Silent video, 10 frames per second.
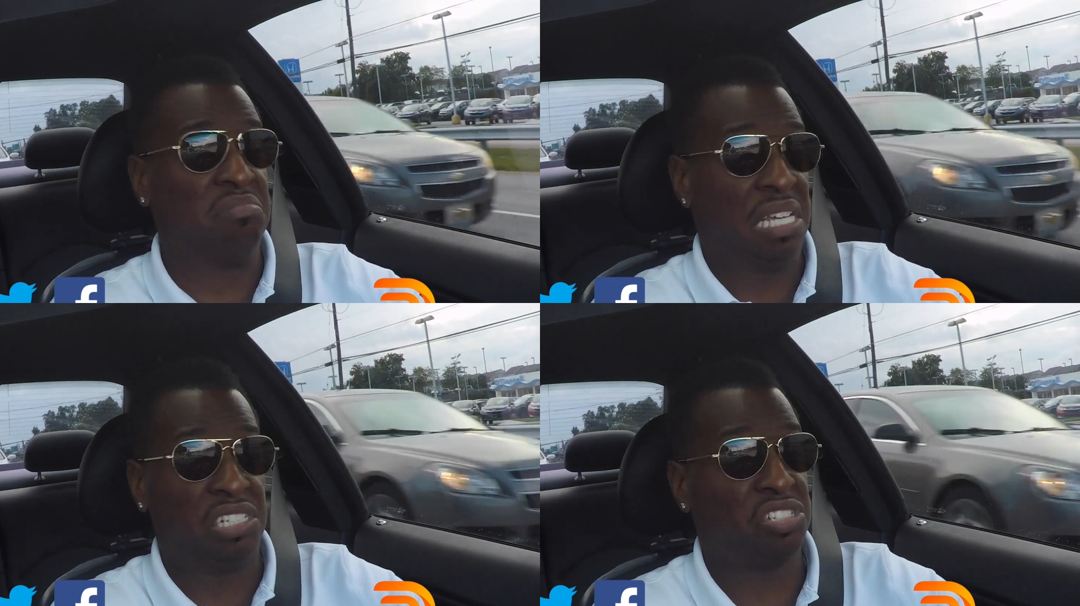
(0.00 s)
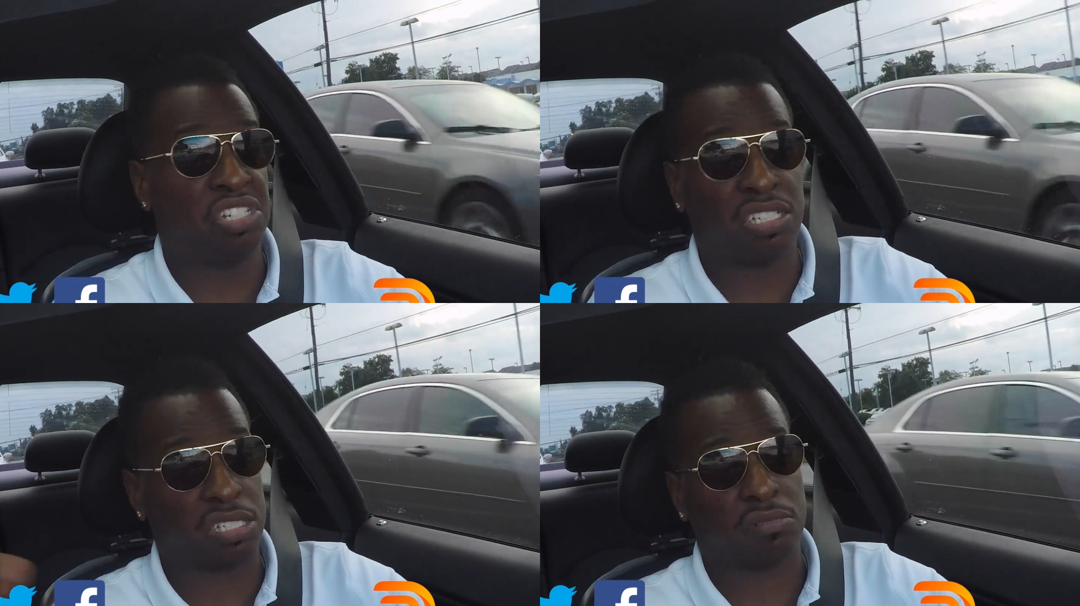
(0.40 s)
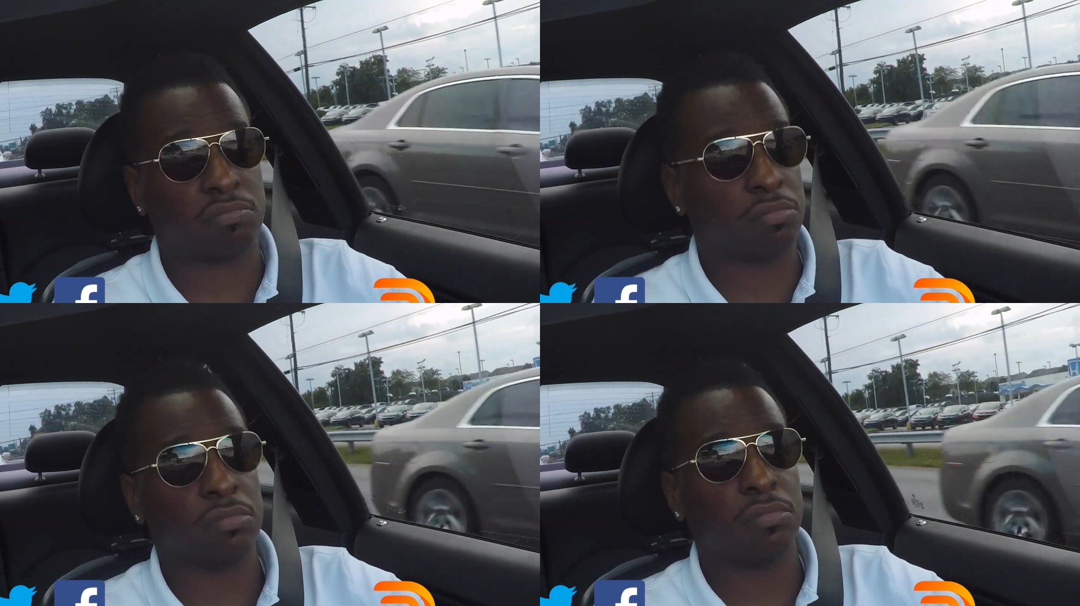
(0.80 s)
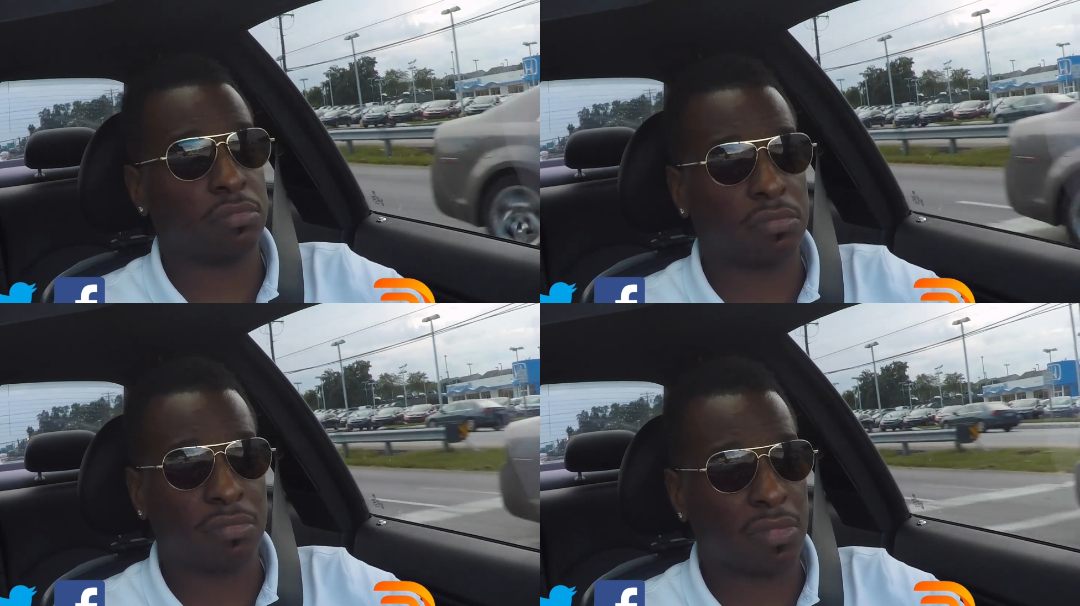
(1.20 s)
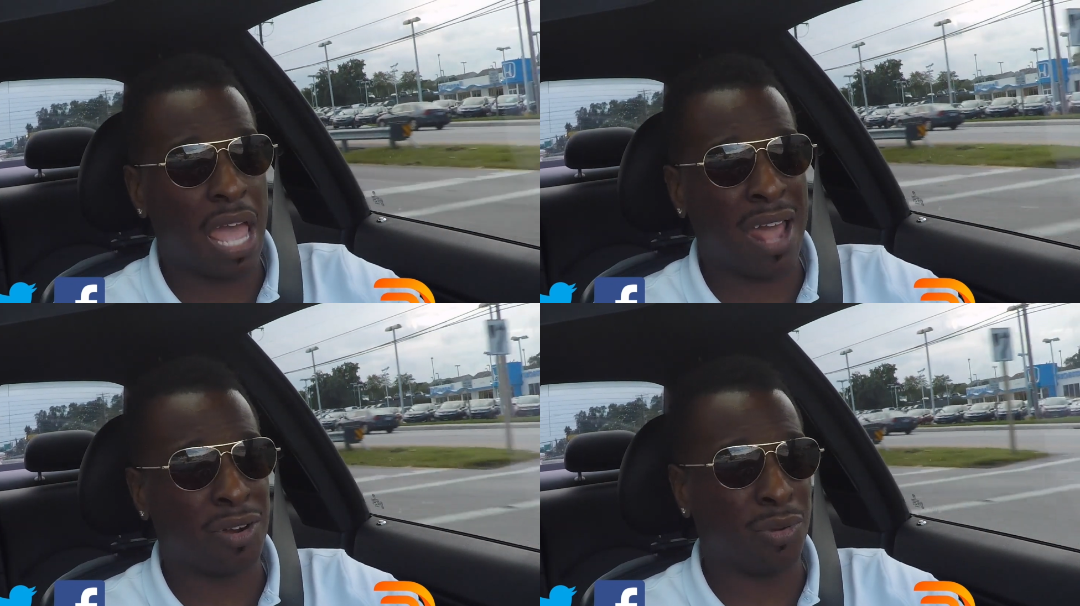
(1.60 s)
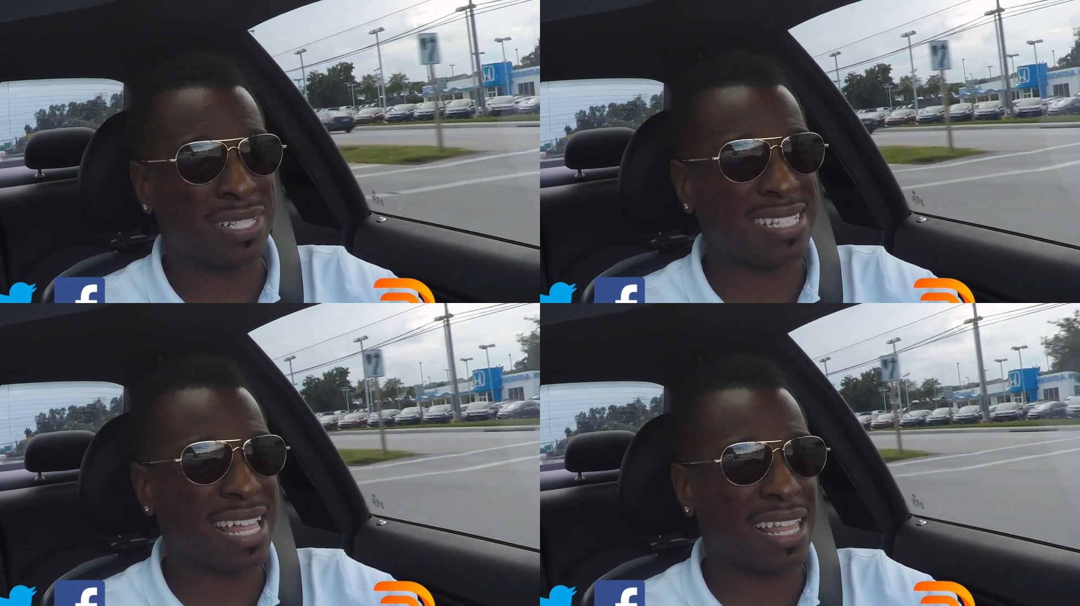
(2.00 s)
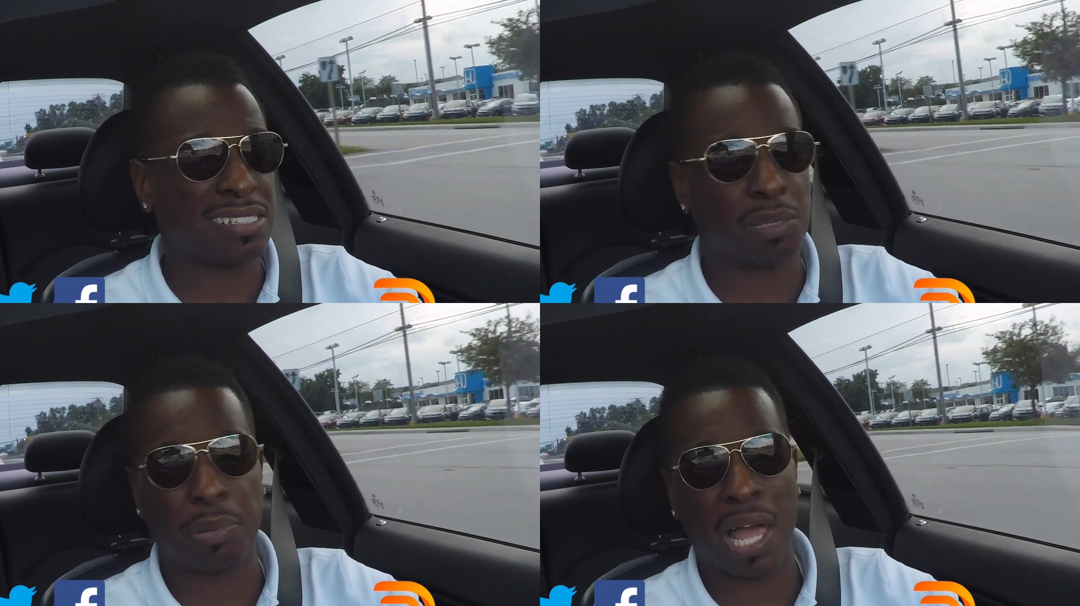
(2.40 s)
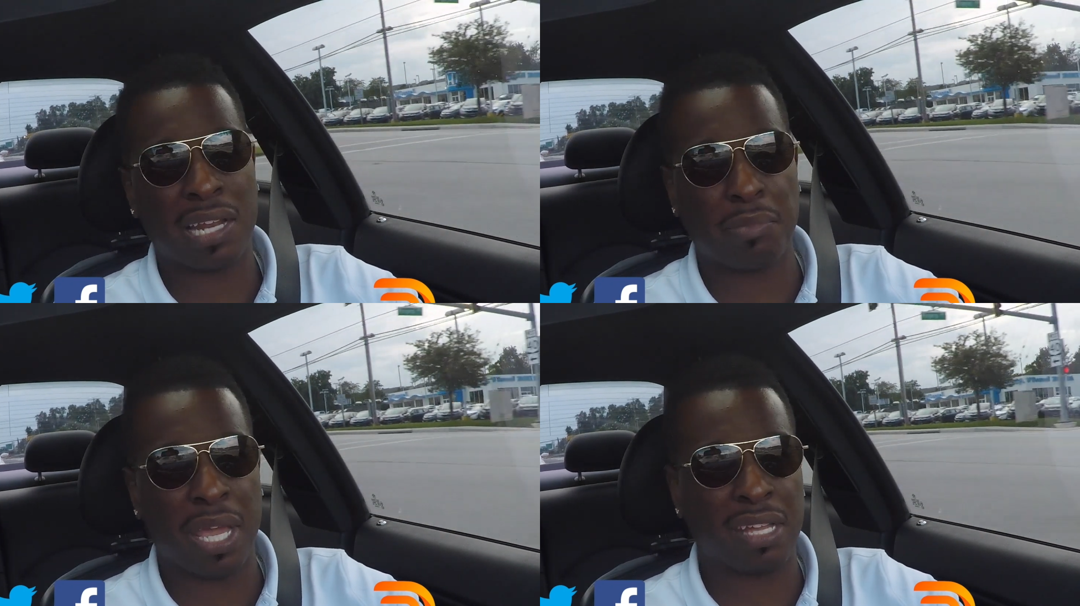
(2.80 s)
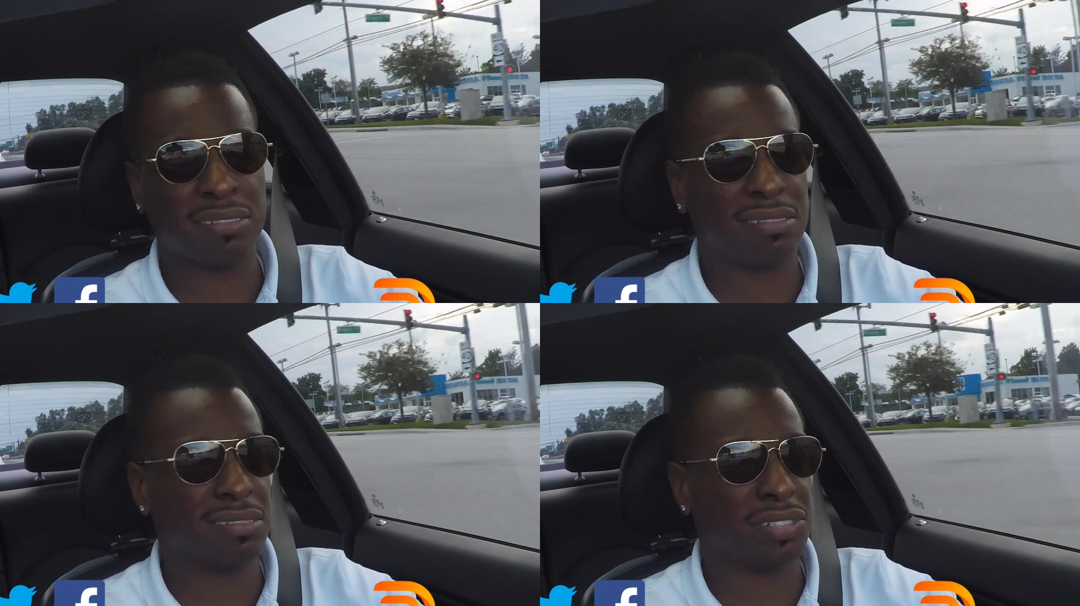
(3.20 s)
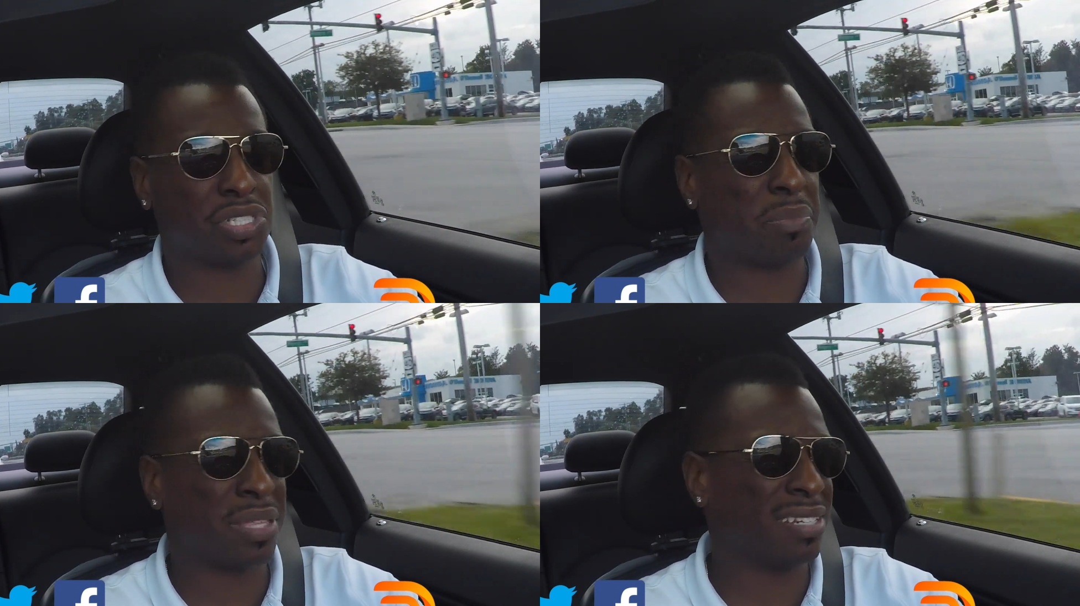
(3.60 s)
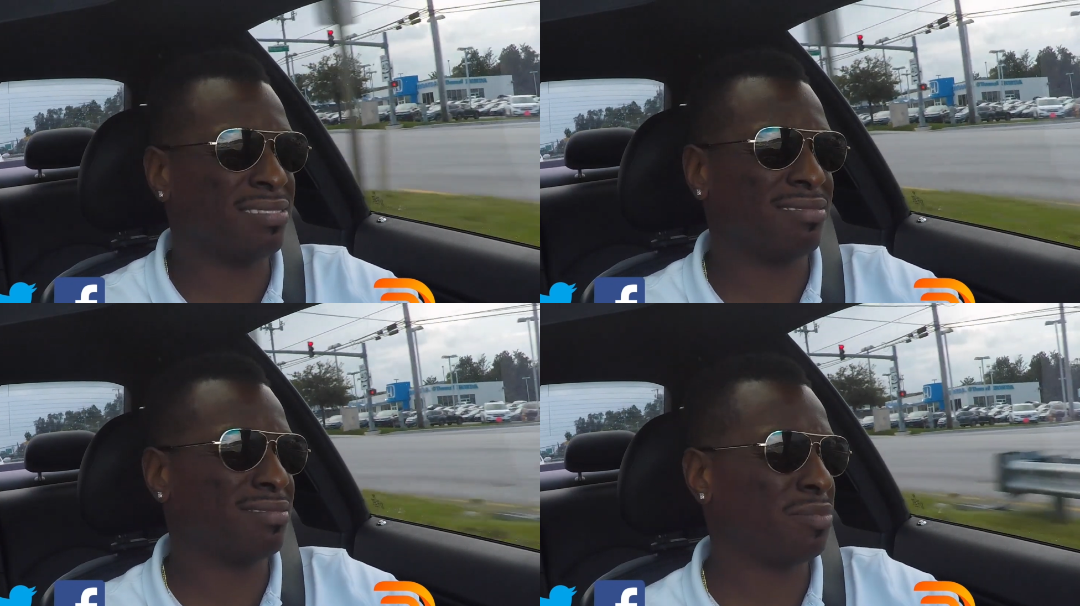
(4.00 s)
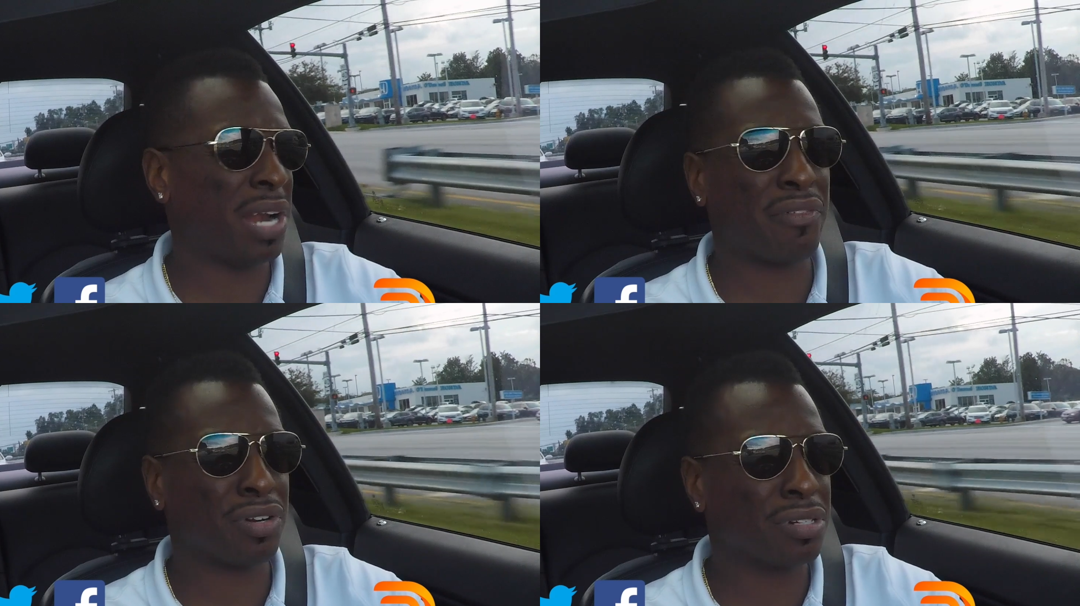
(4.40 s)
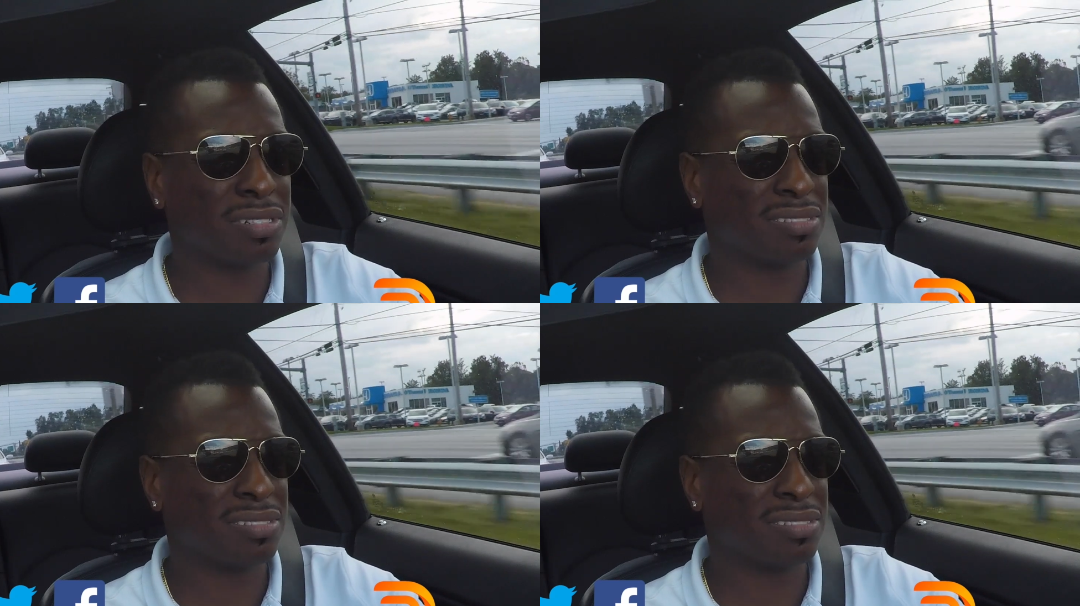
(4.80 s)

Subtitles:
It's just, I don't know, isn't that like supply and demand or something? Whatever.